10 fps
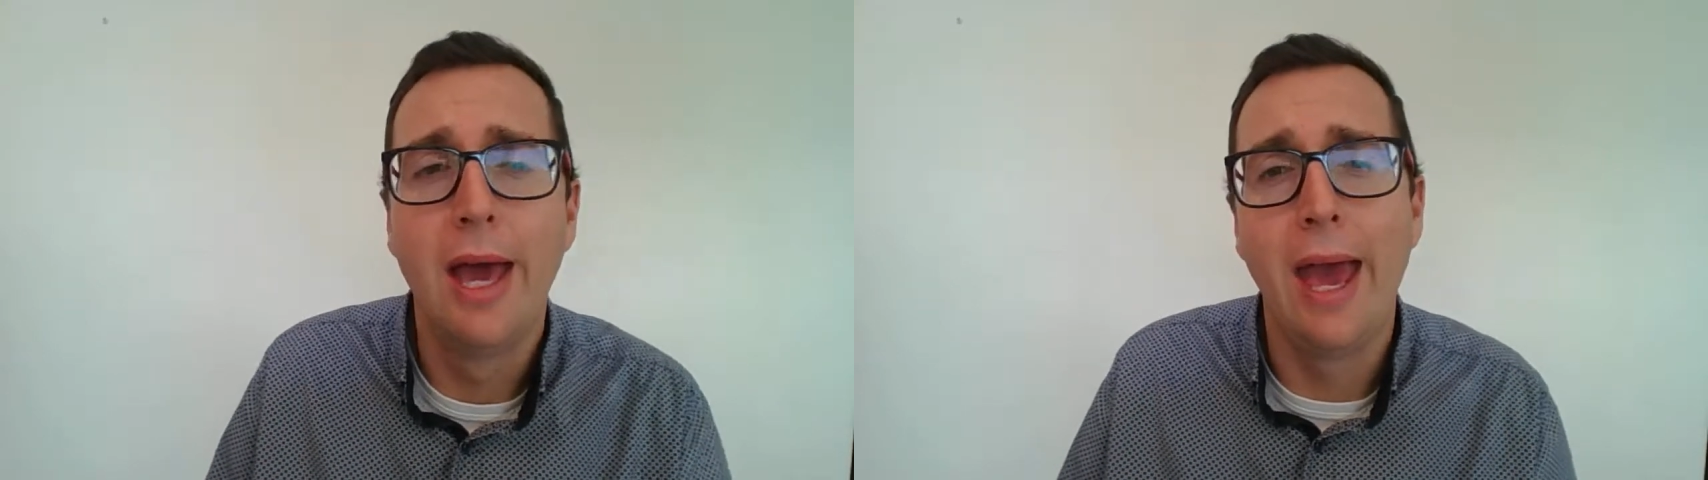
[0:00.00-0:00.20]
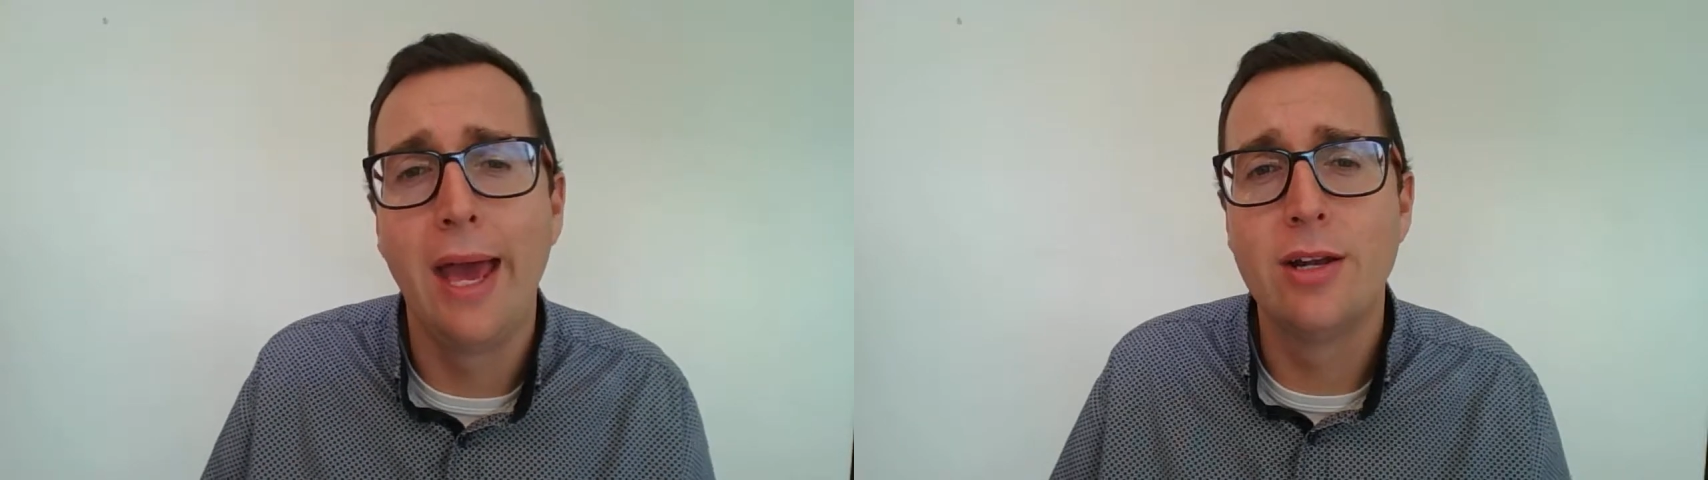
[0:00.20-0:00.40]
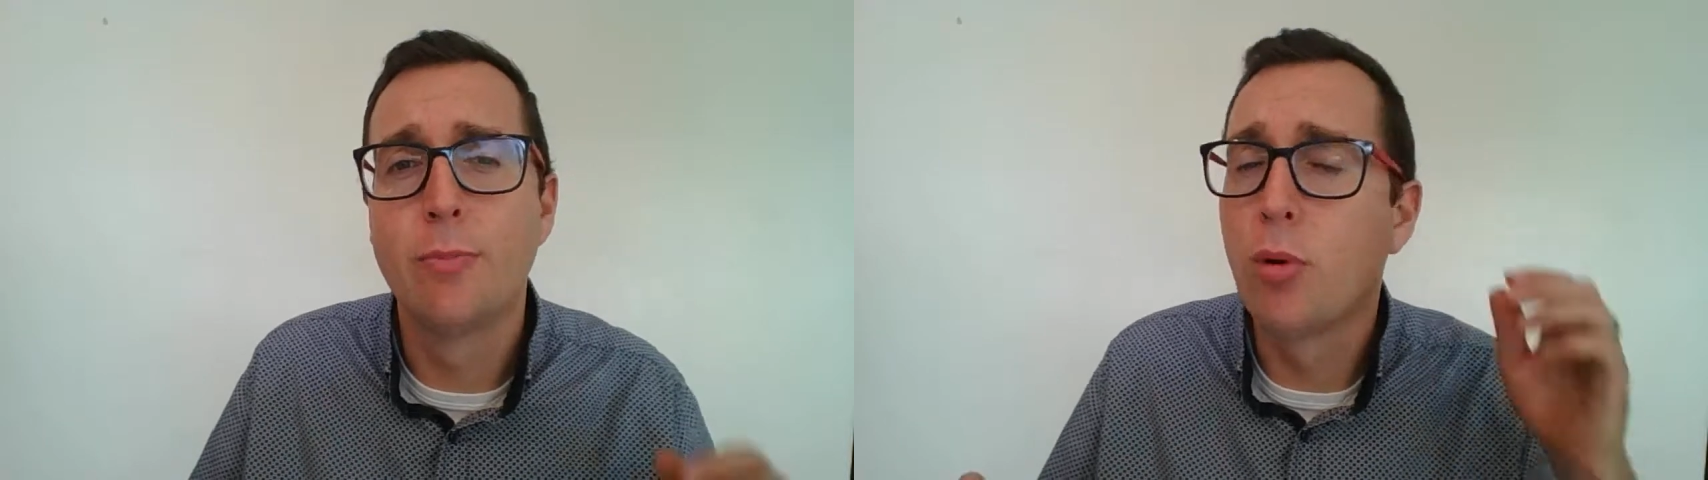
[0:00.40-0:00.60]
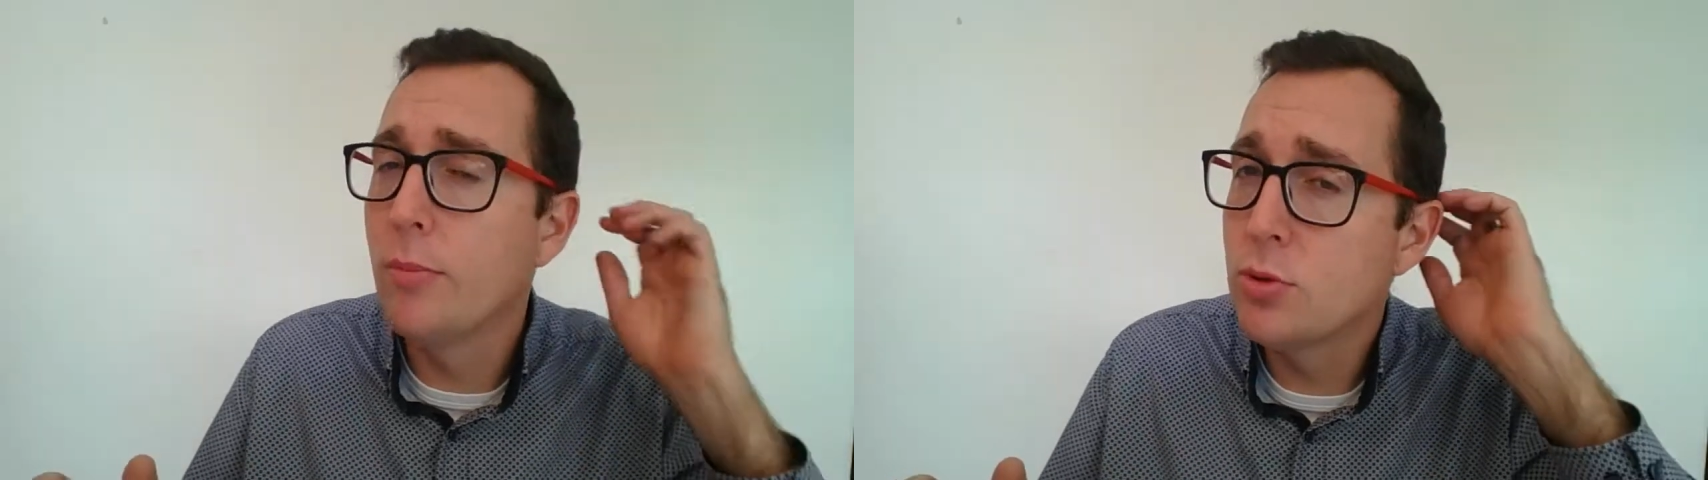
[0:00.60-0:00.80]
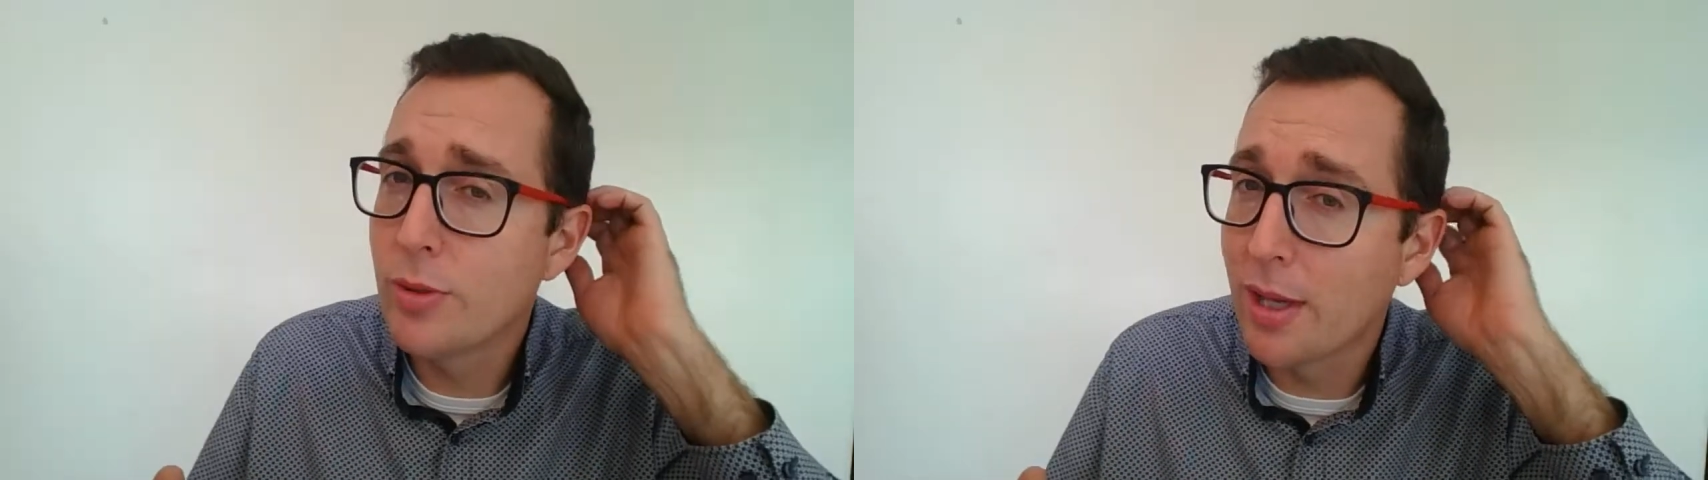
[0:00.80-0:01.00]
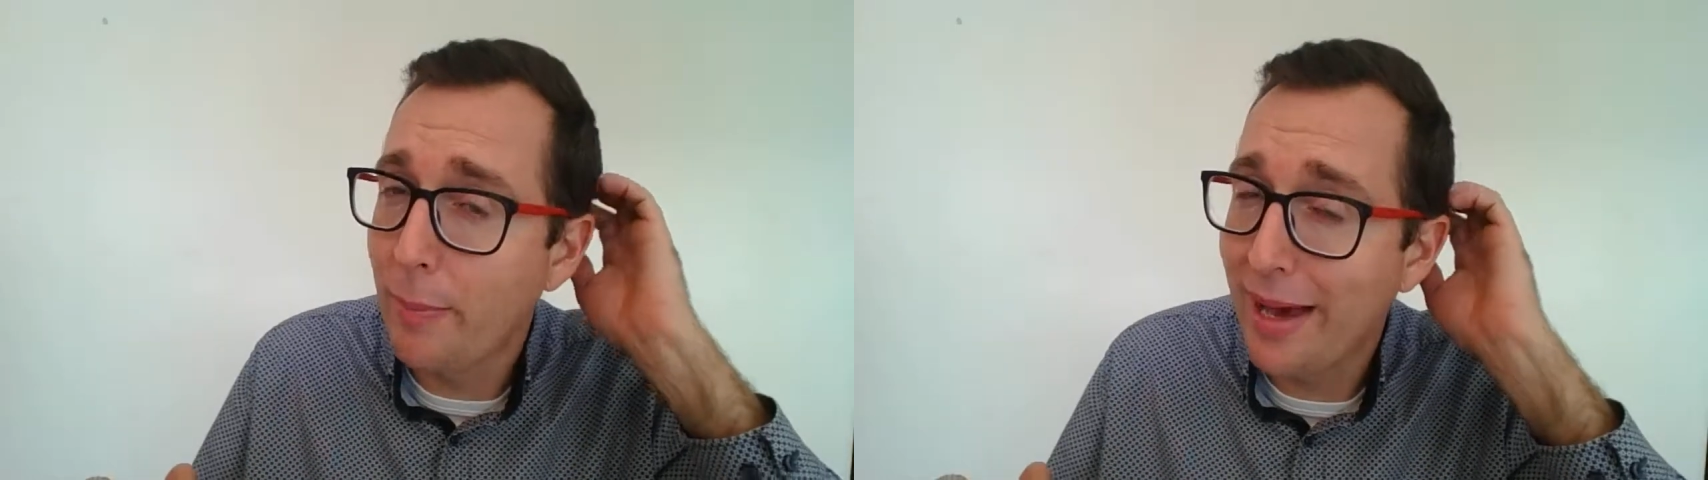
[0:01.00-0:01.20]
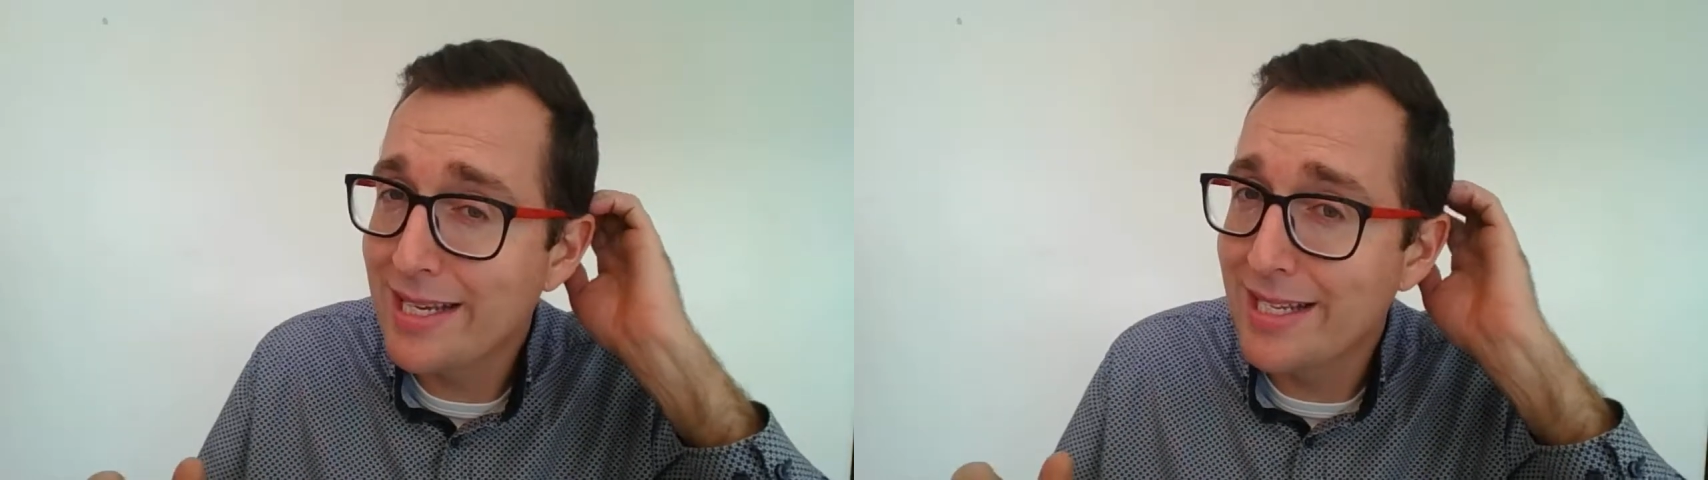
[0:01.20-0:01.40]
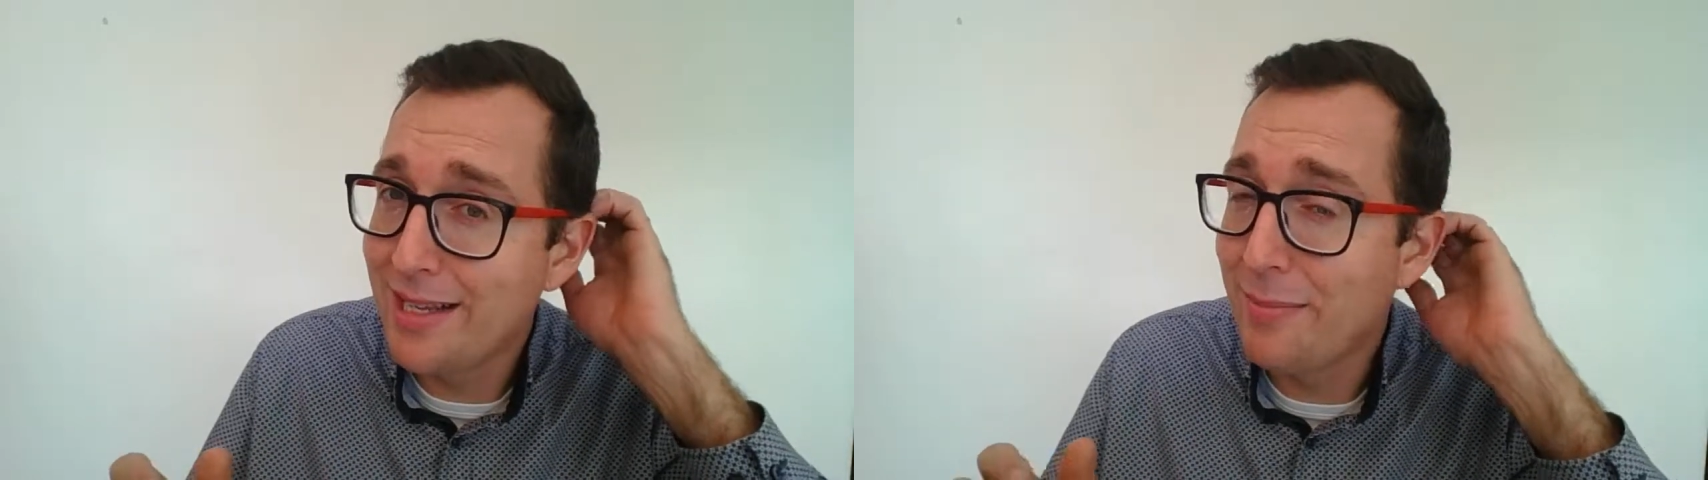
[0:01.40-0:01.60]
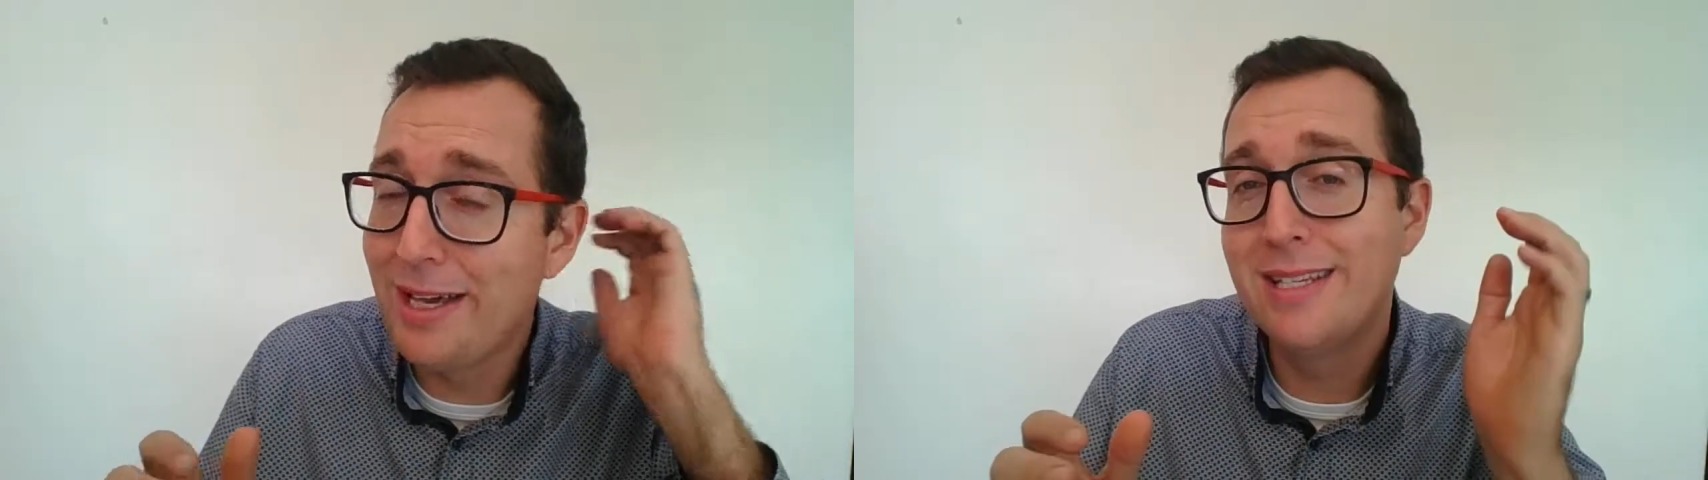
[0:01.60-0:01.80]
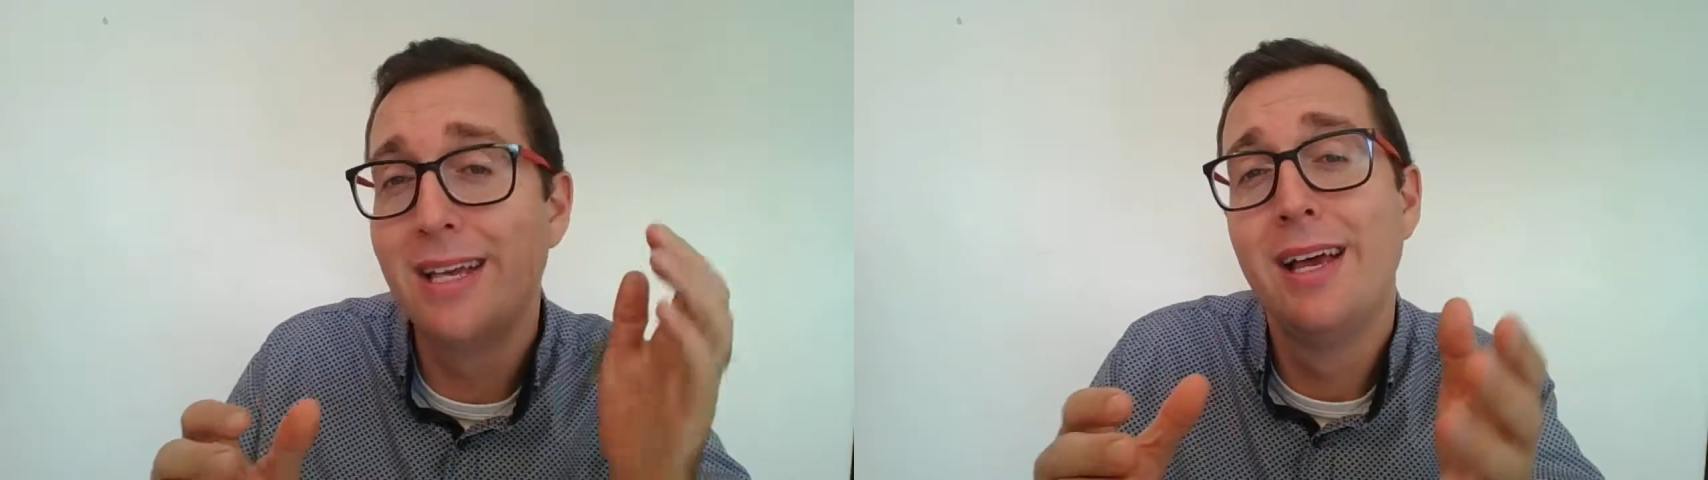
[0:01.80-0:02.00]
And problems with capacity
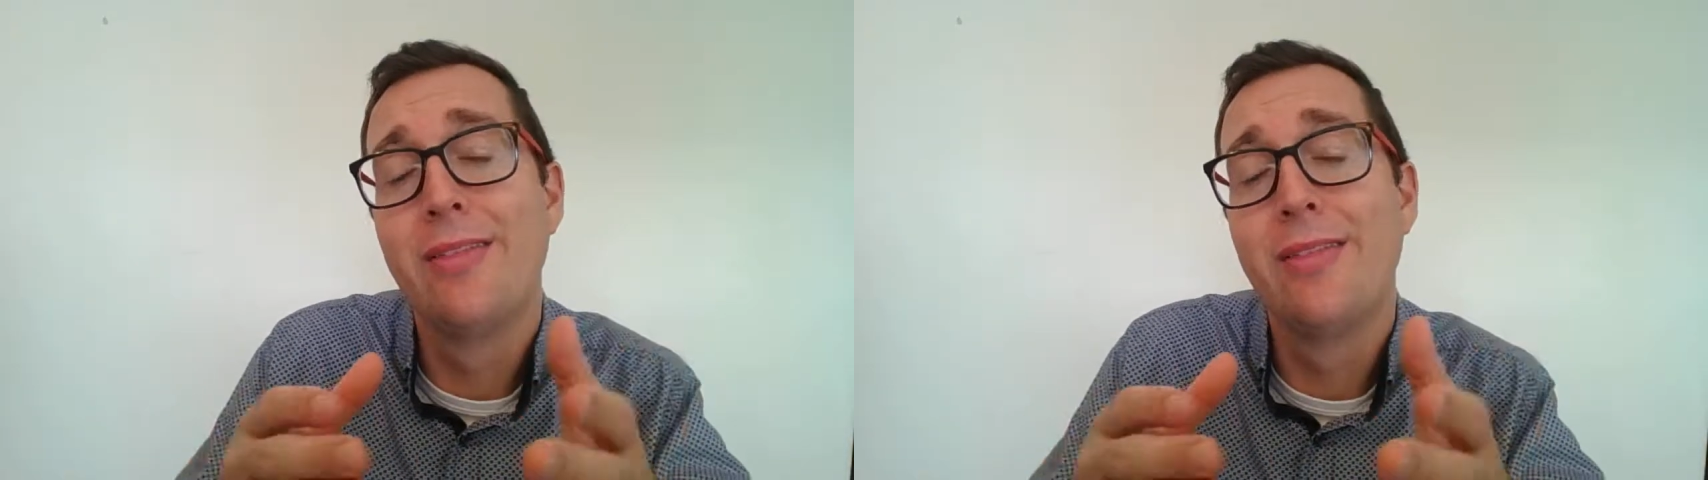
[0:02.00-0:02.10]
means